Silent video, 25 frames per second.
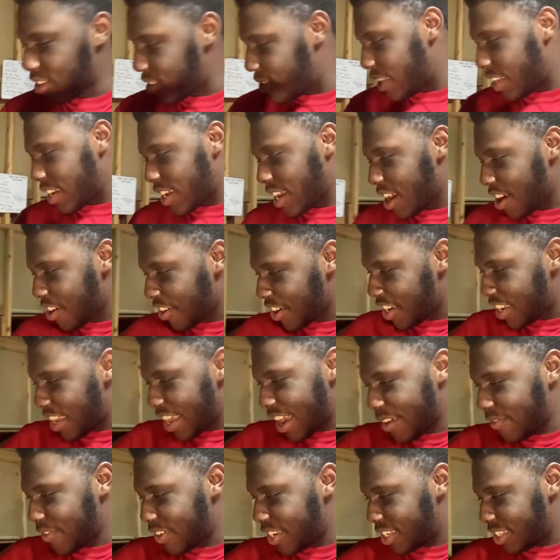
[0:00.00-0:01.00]
Like I already
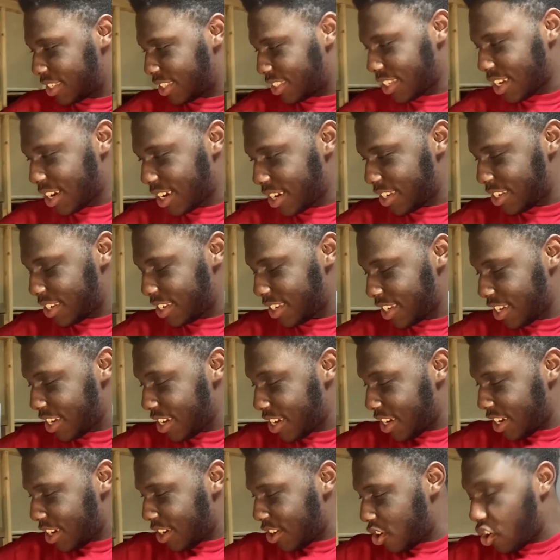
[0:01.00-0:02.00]
have it designed,
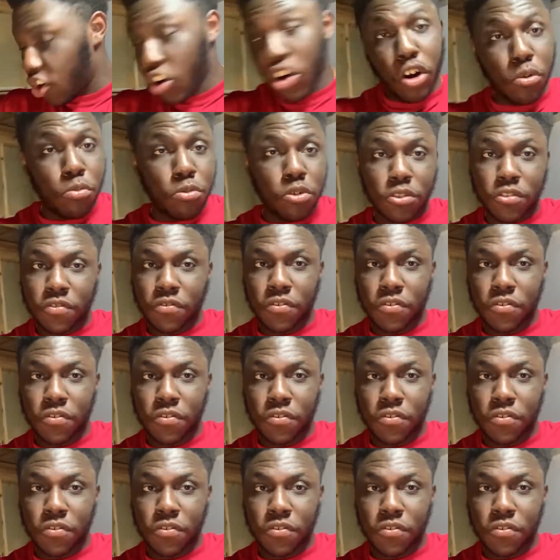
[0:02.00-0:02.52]
almost